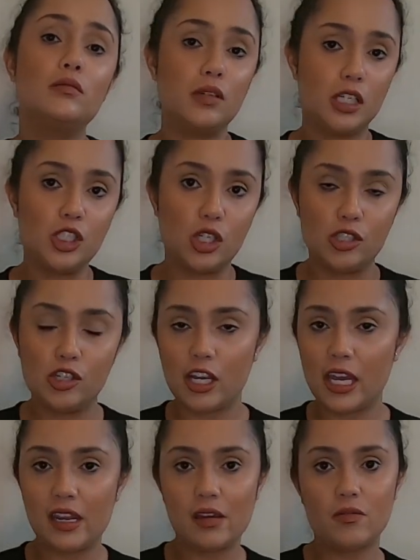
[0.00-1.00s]
adult
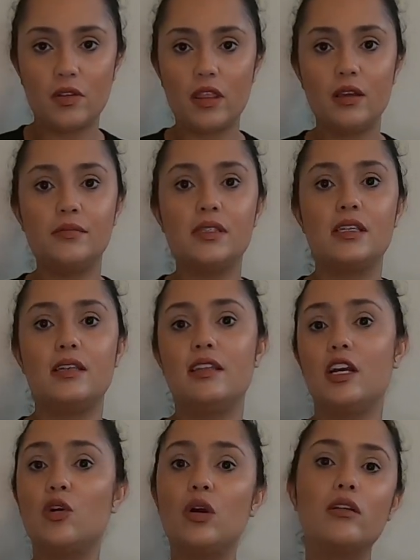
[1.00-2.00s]
circadian rhythms.
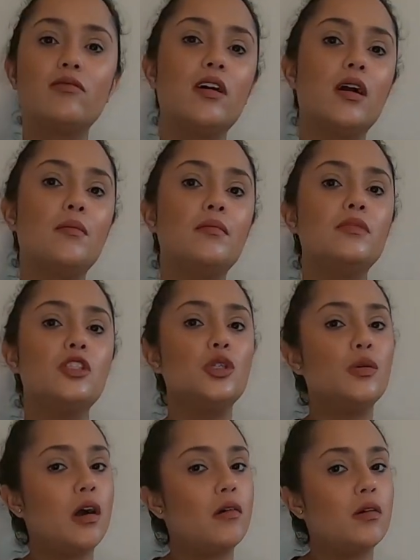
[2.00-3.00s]
They're going from
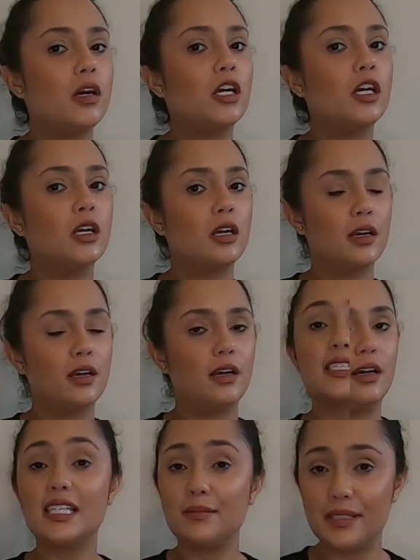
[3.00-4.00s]
2-hour
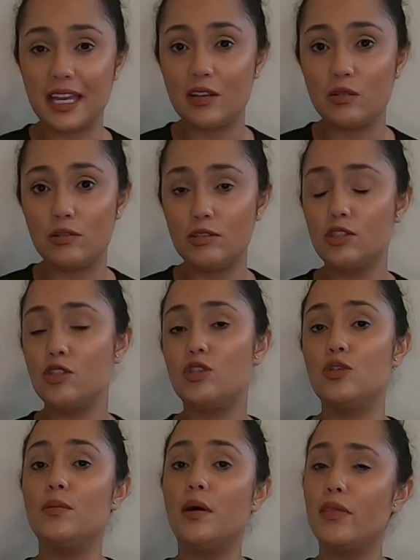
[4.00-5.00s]
sleep cycles
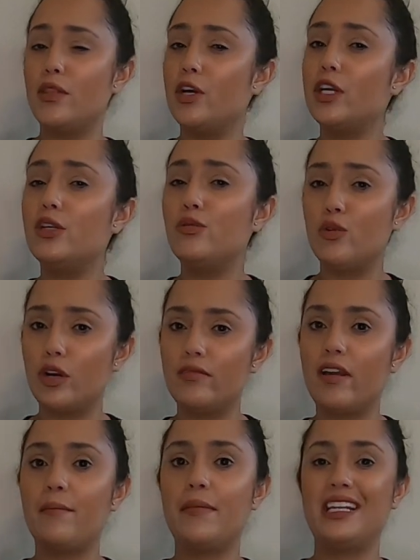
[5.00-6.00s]
to about 30 to
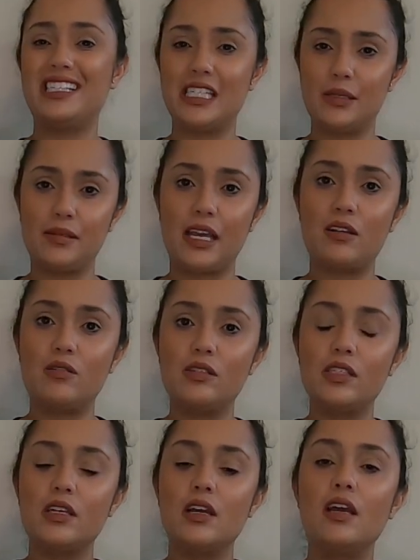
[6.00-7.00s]
45-minute sleep
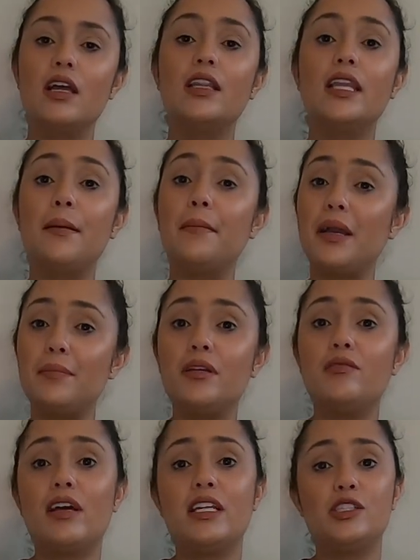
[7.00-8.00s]
cycles. They might be
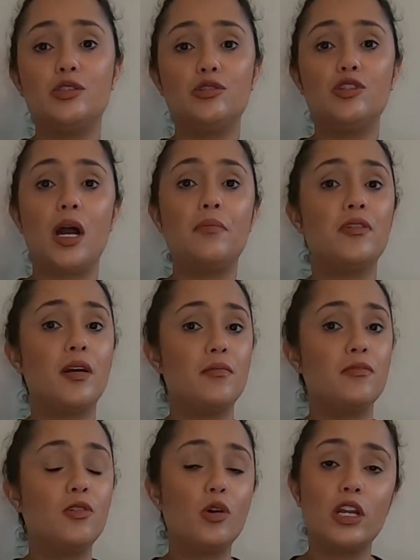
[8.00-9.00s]
ready to drop from
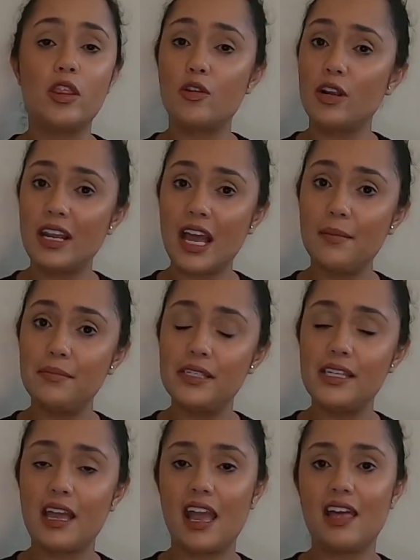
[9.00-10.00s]
4 to 3
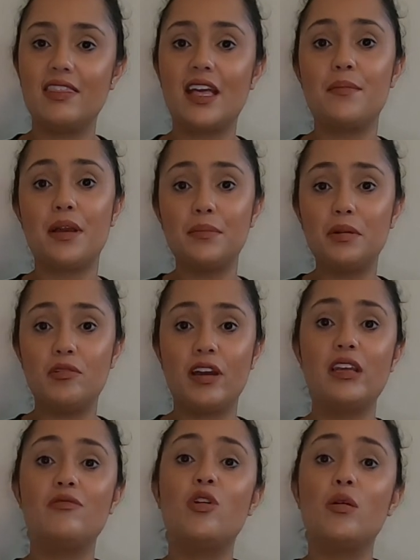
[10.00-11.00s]
naps, and they might be
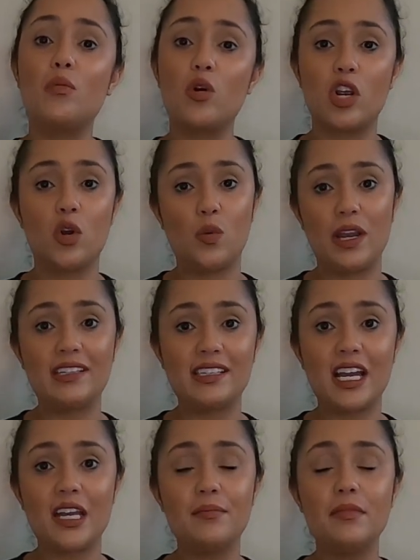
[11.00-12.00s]
ready for more awake
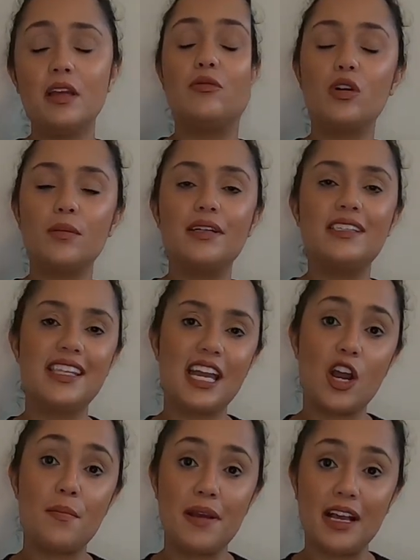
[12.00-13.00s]
time. At 4 months, they
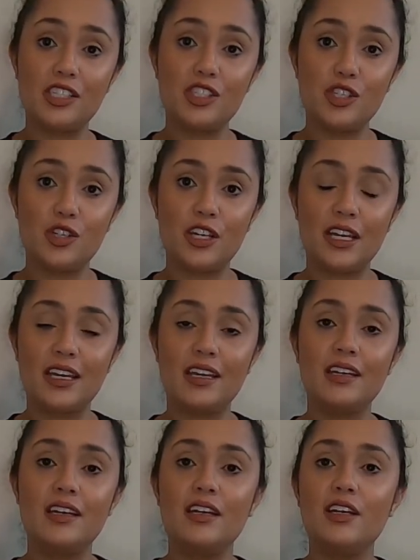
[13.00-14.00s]
are
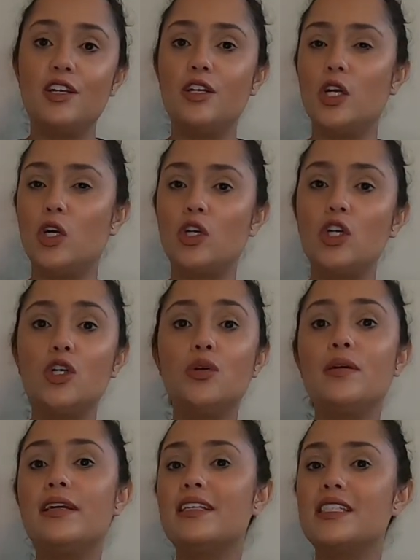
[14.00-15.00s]
mastering, cooing,